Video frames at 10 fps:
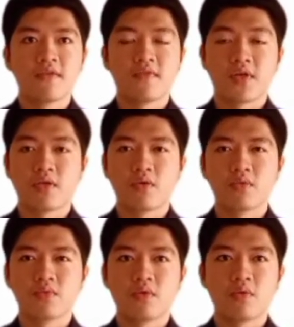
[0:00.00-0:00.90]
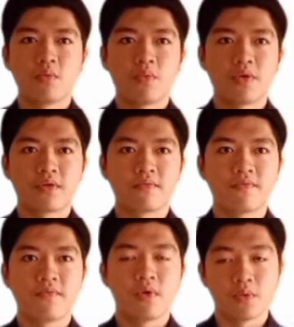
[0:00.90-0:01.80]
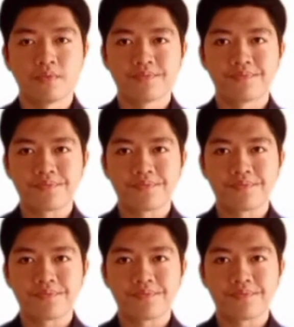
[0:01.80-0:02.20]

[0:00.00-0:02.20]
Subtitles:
their own workflow.